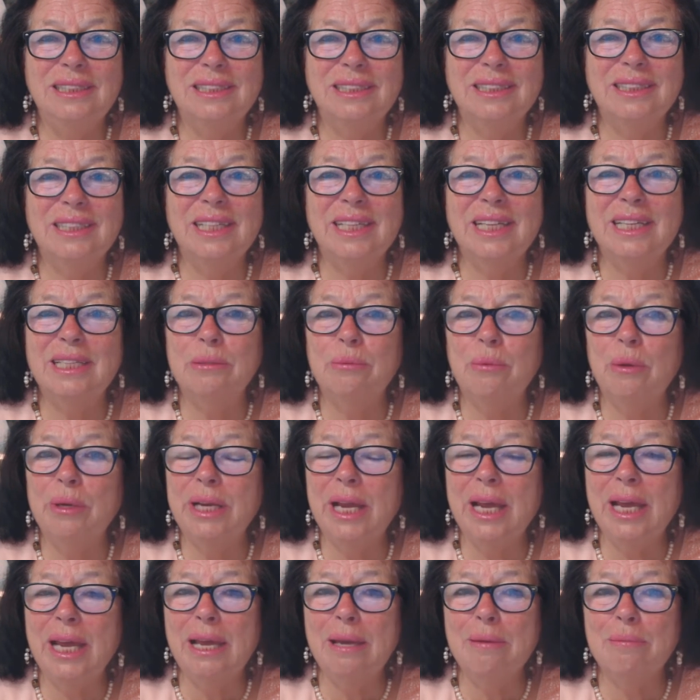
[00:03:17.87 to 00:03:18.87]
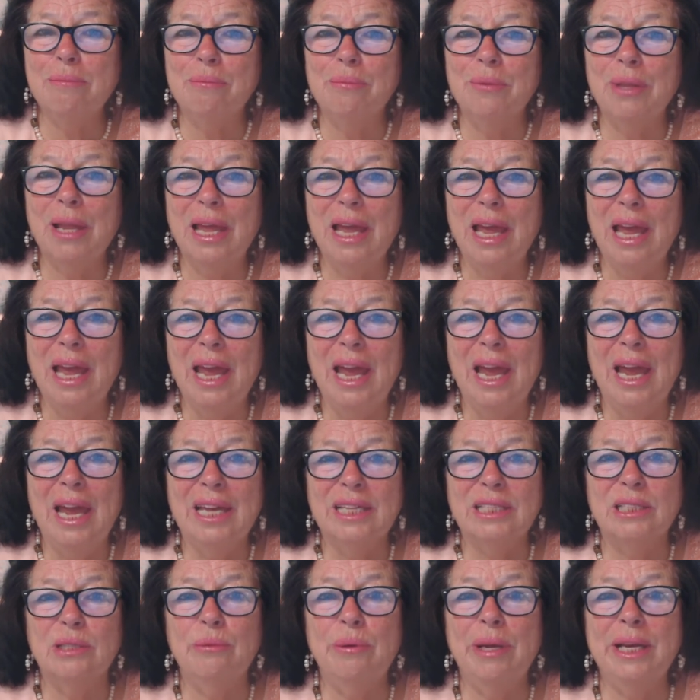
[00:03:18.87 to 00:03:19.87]
So that's what I am.
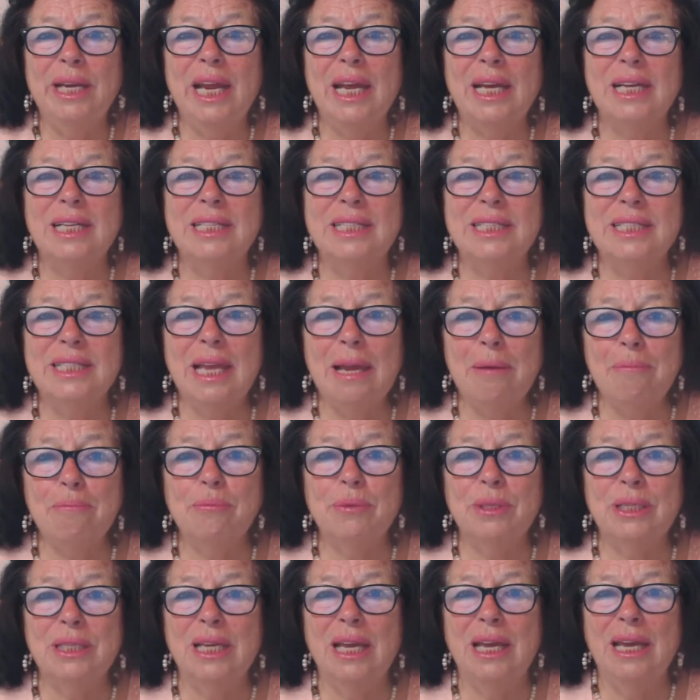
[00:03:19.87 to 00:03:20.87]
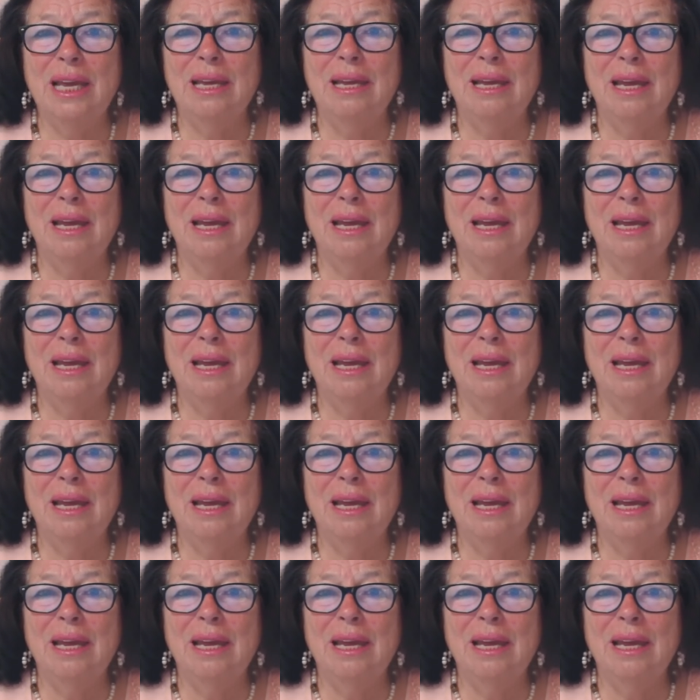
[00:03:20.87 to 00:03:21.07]
So when I accept